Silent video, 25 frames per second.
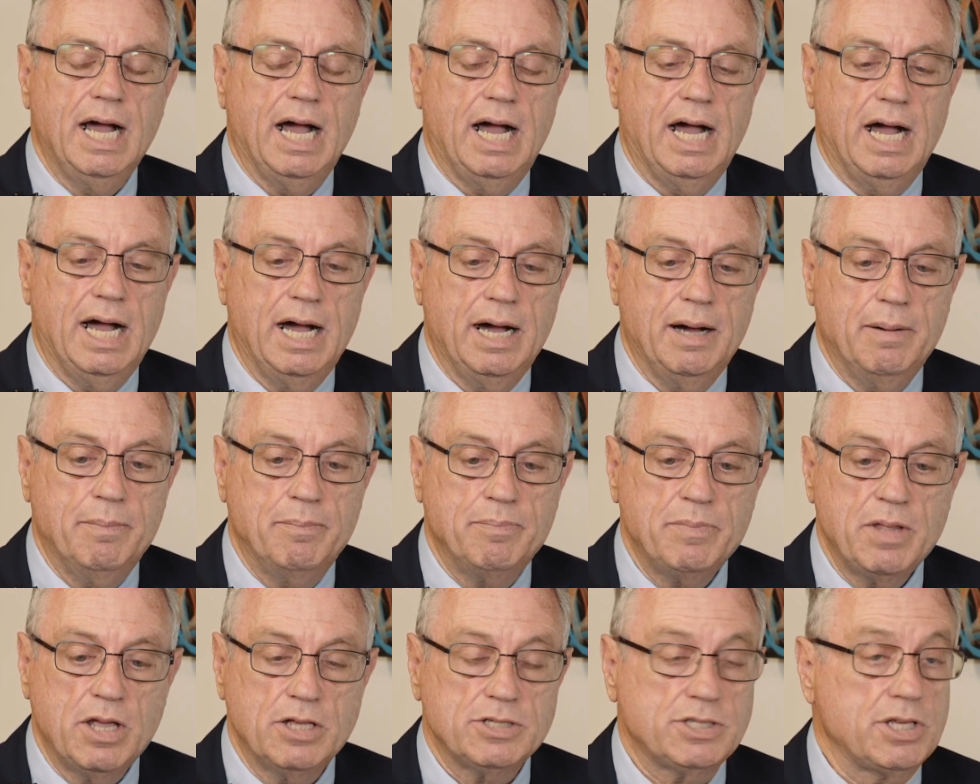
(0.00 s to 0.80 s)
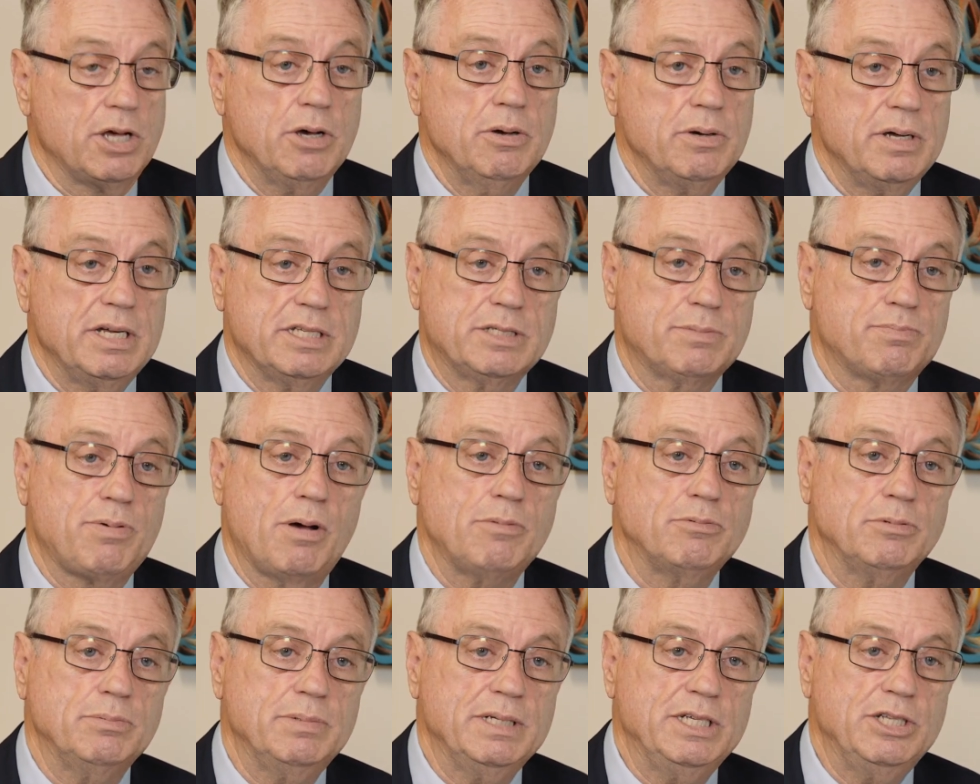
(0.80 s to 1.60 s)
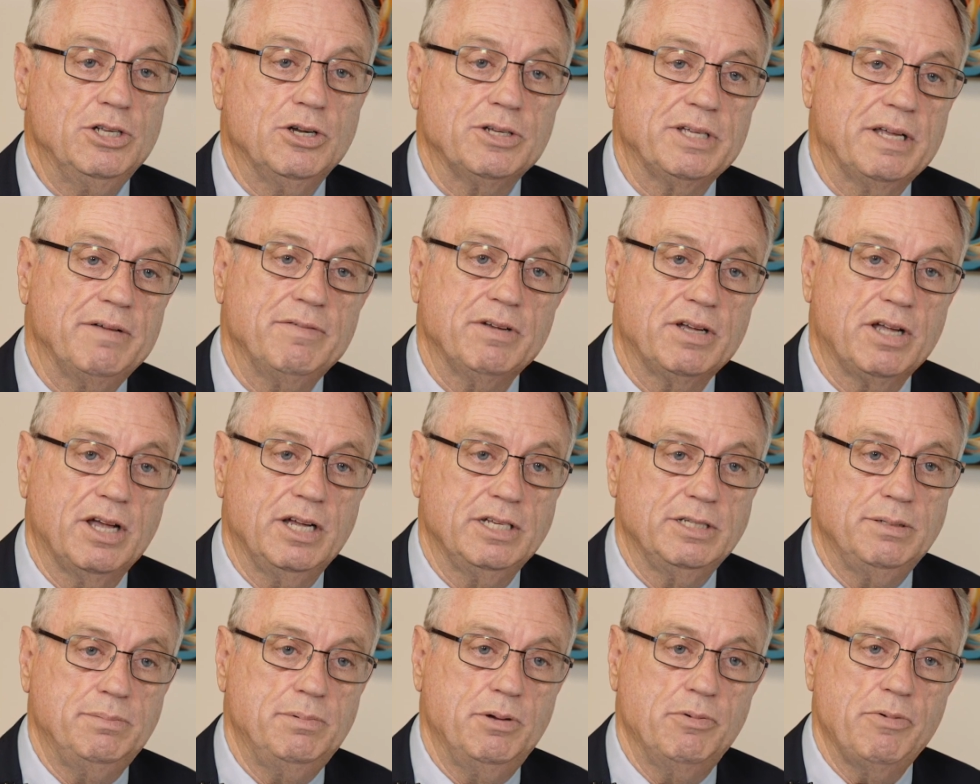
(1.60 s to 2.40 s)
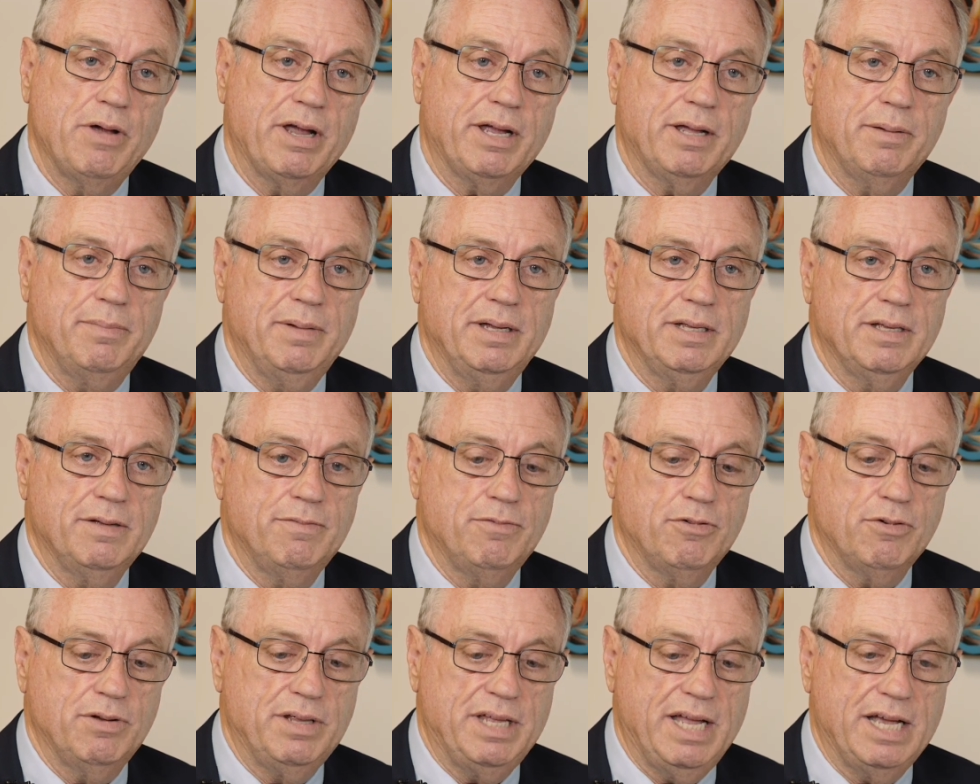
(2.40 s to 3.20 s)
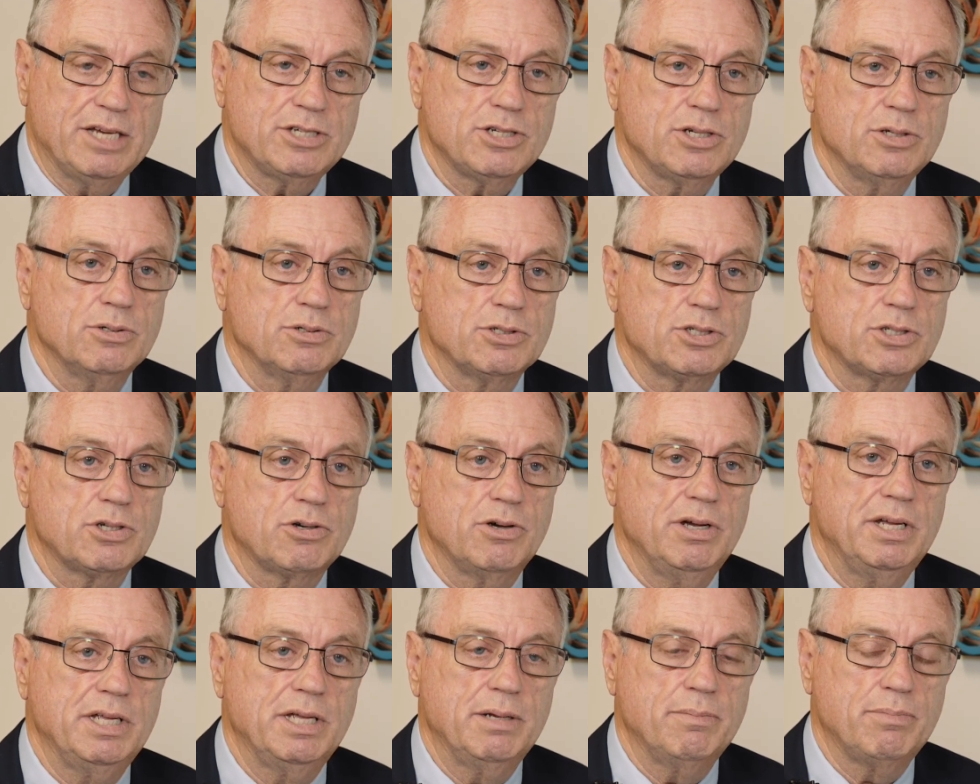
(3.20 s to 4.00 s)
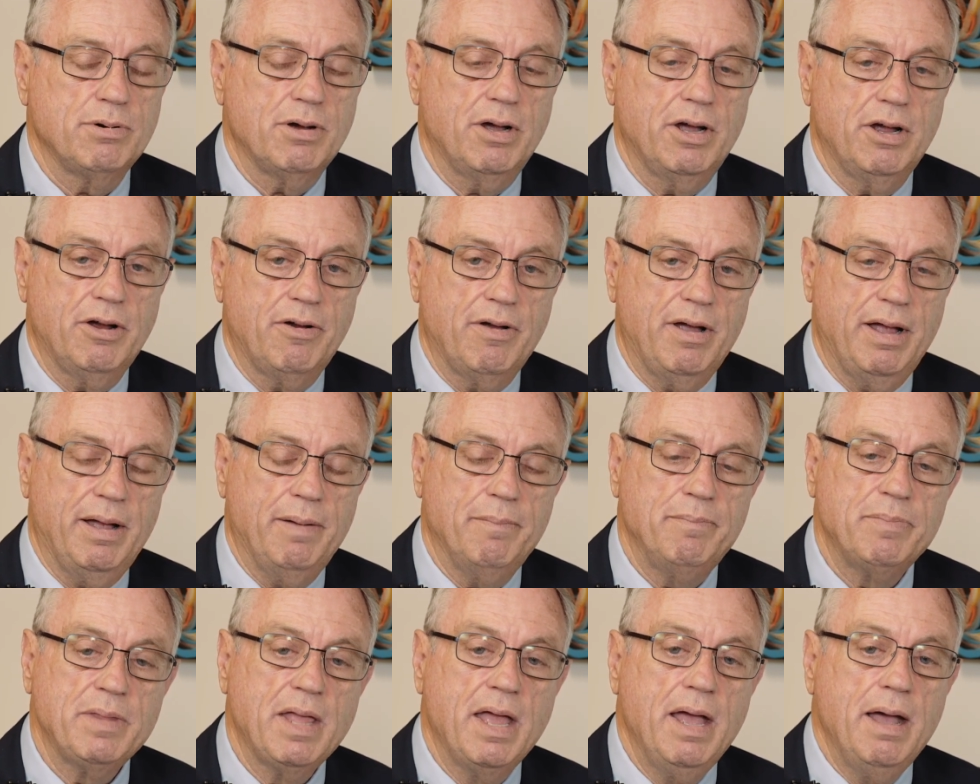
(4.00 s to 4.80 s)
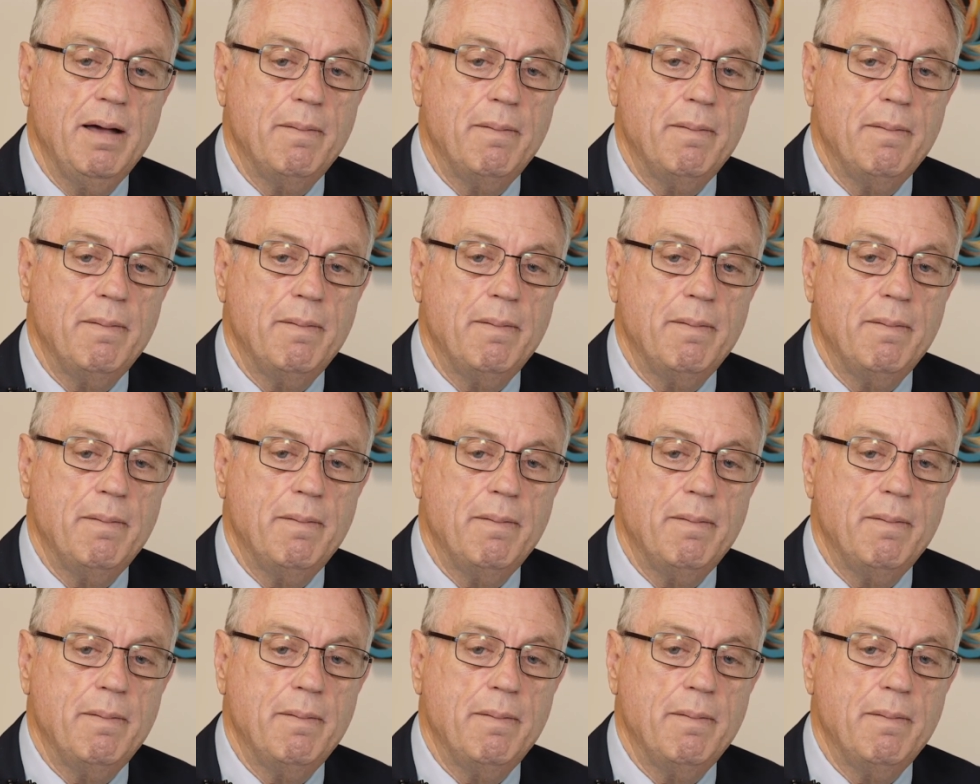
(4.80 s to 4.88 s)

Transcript: So it's probably not ever going to be recommended for a national screening program.